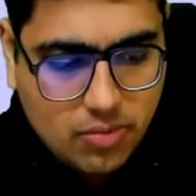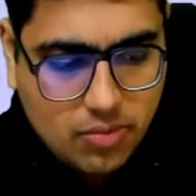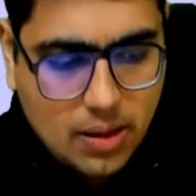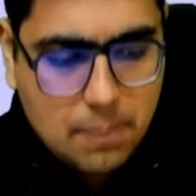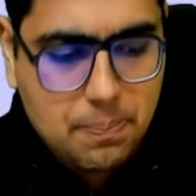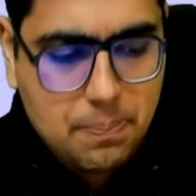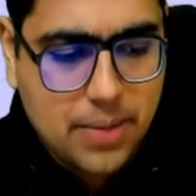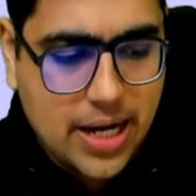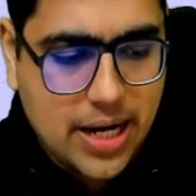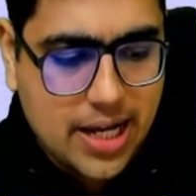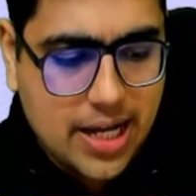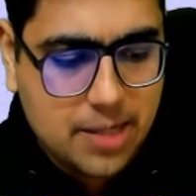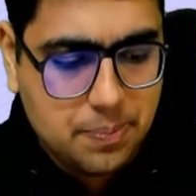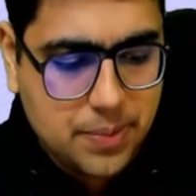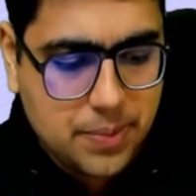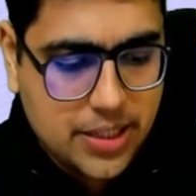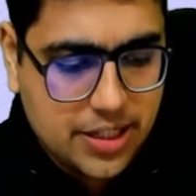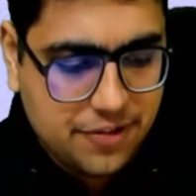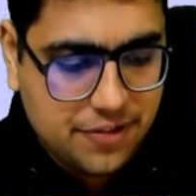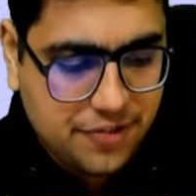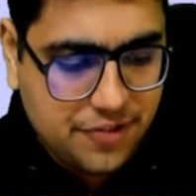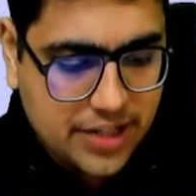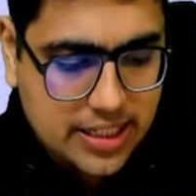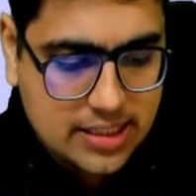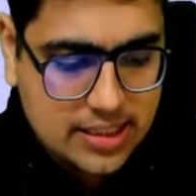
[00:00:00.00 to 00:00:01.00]
prior
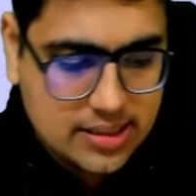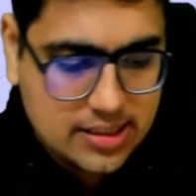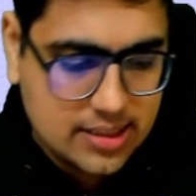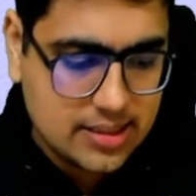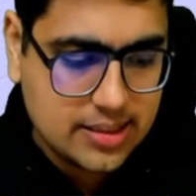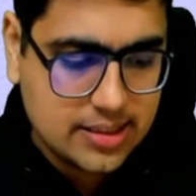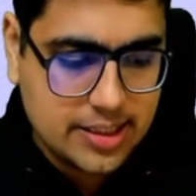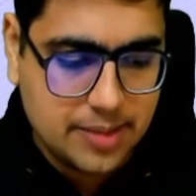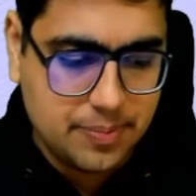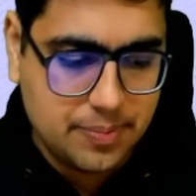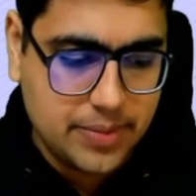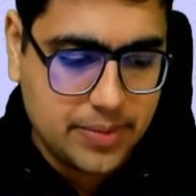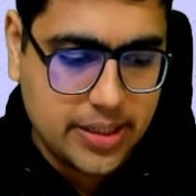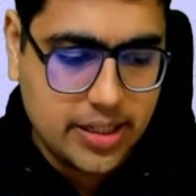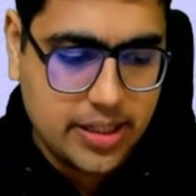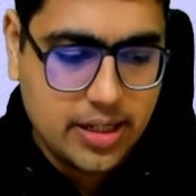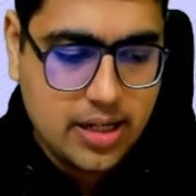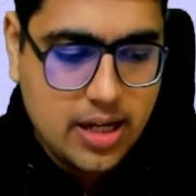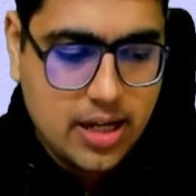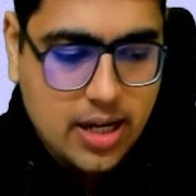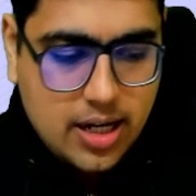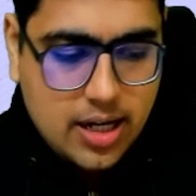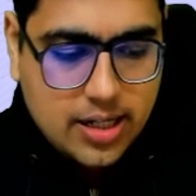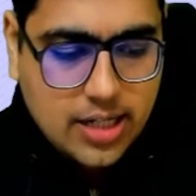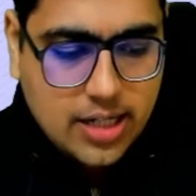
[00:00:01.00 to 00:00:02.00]
period financial statement.
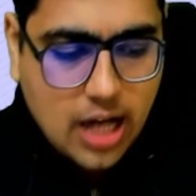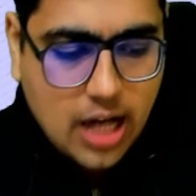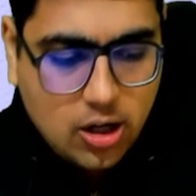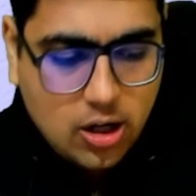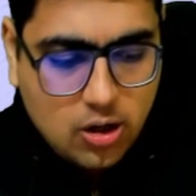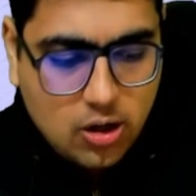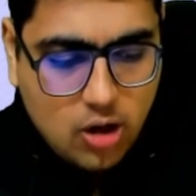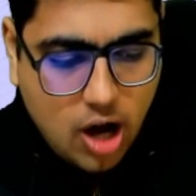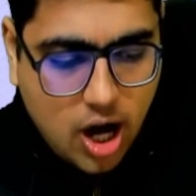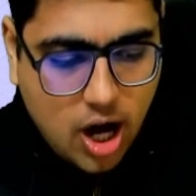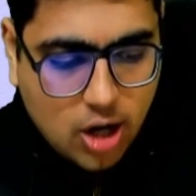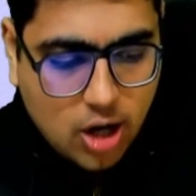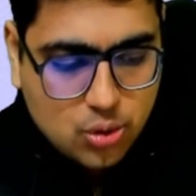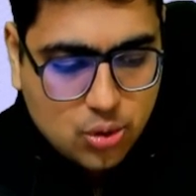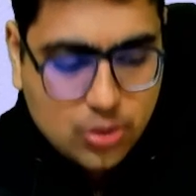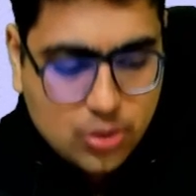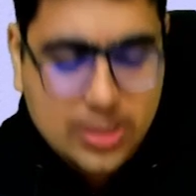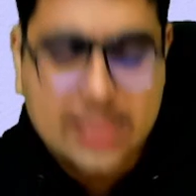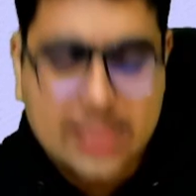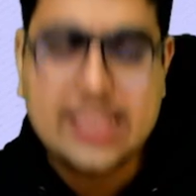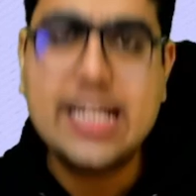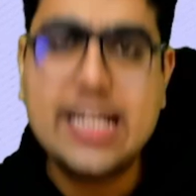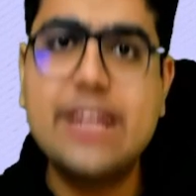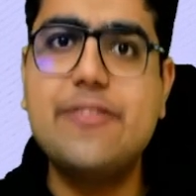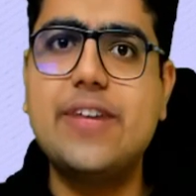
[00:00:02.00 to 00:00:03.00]
Now, how to
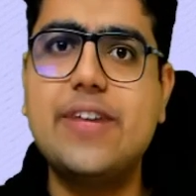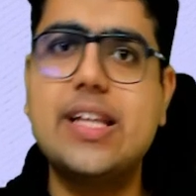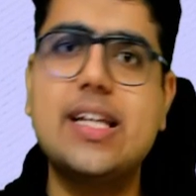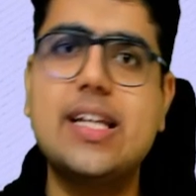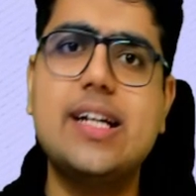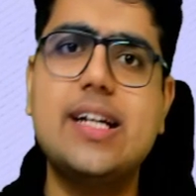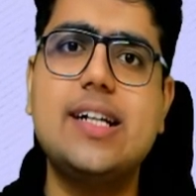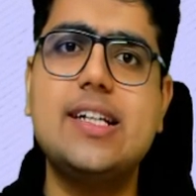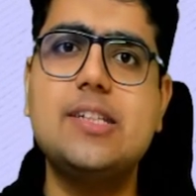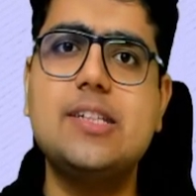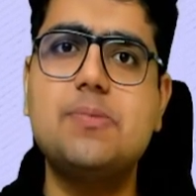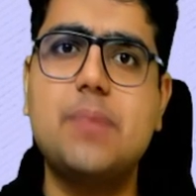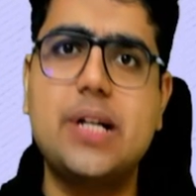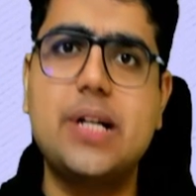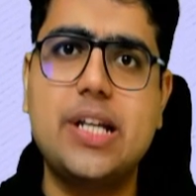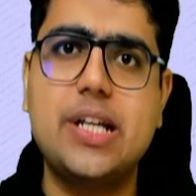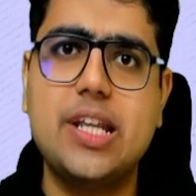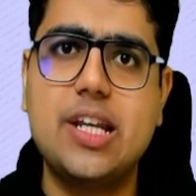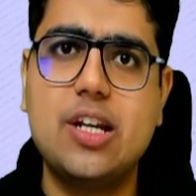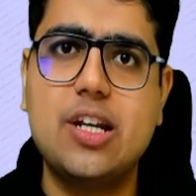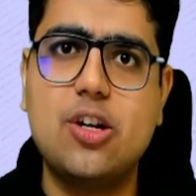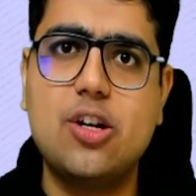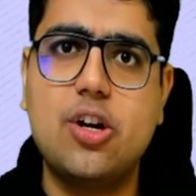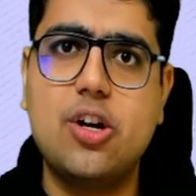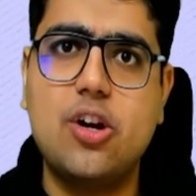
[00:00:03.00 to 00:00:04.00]
decide whether it is
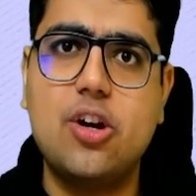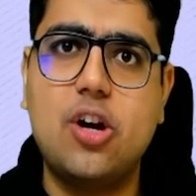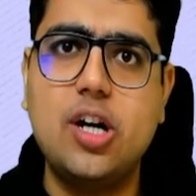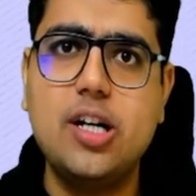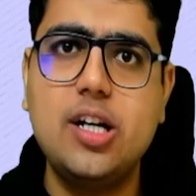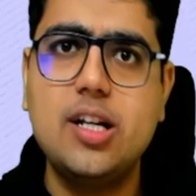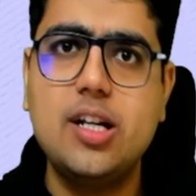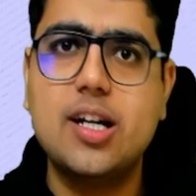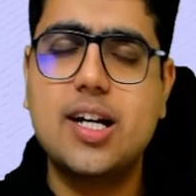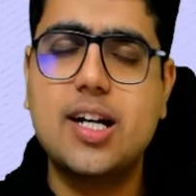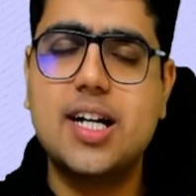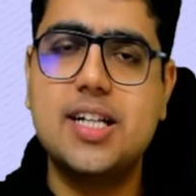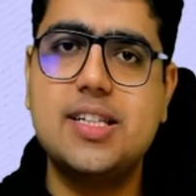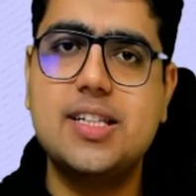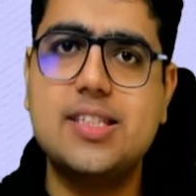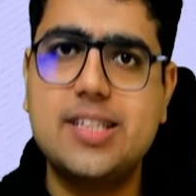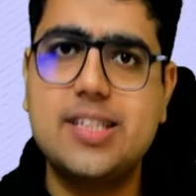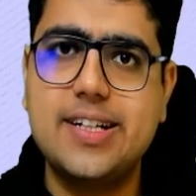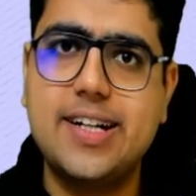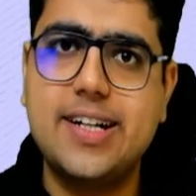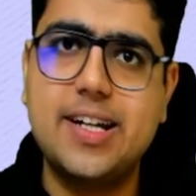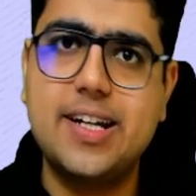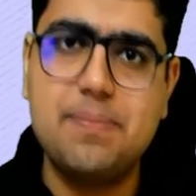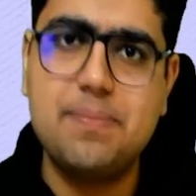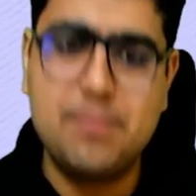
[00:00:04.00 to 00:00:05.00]
material or not?
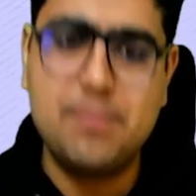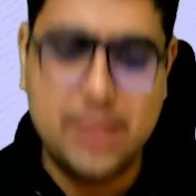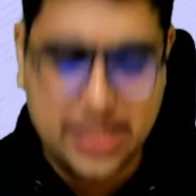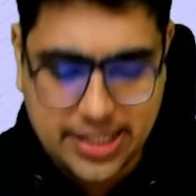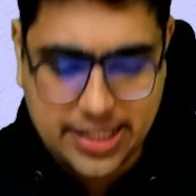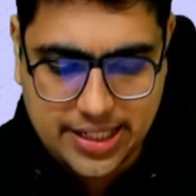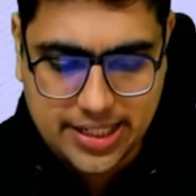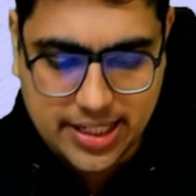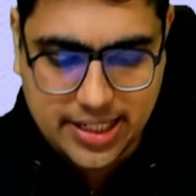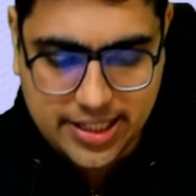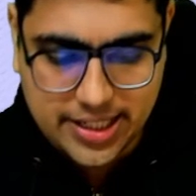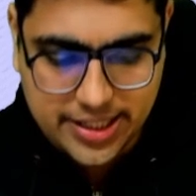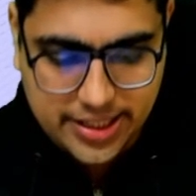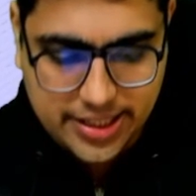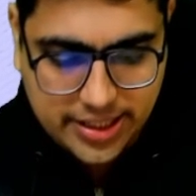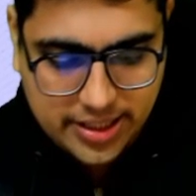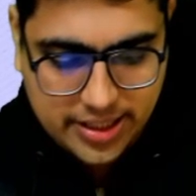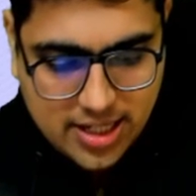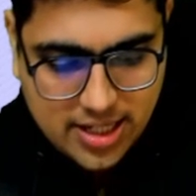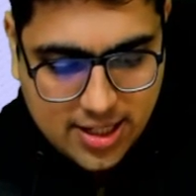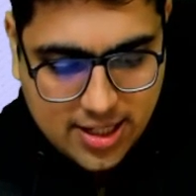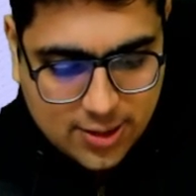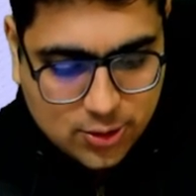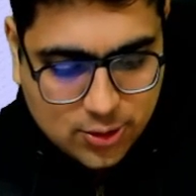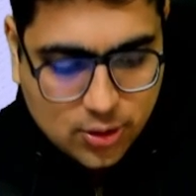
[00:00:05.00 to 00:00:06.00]
Consider materiality.
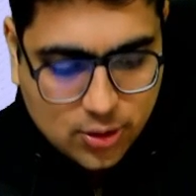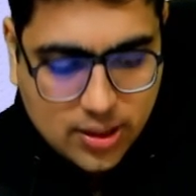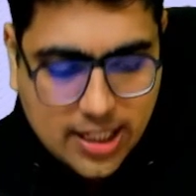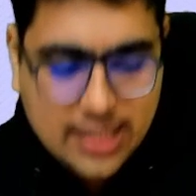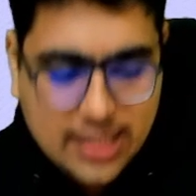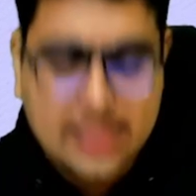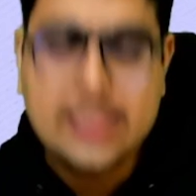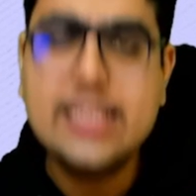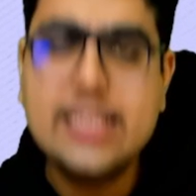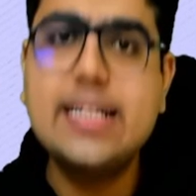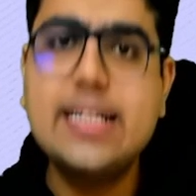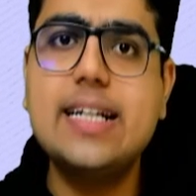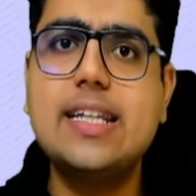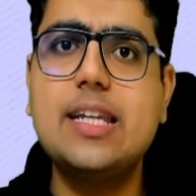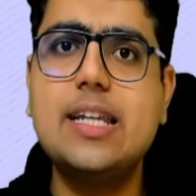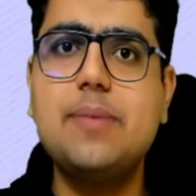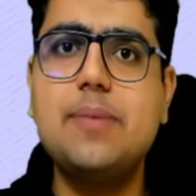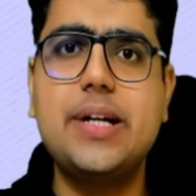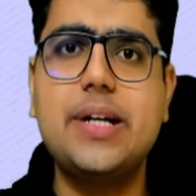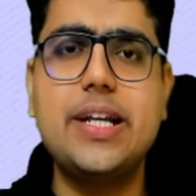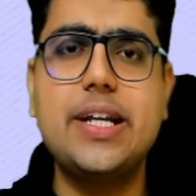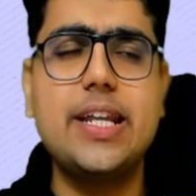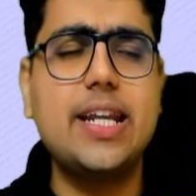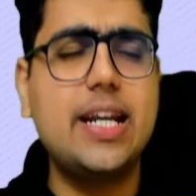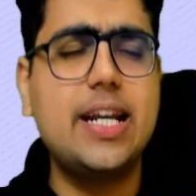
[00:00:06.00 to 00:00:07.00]
So consider the
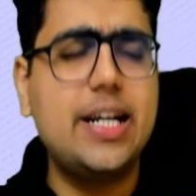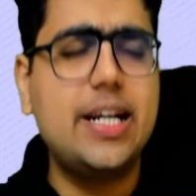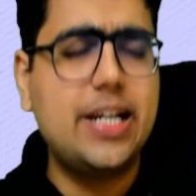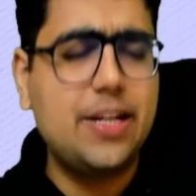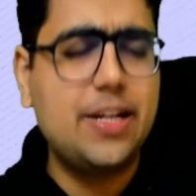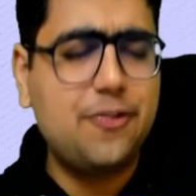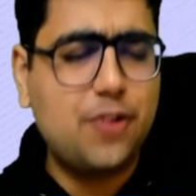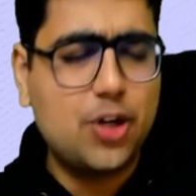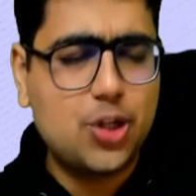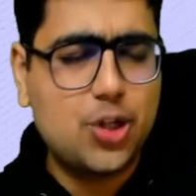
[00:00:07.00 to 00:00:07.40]
materiality for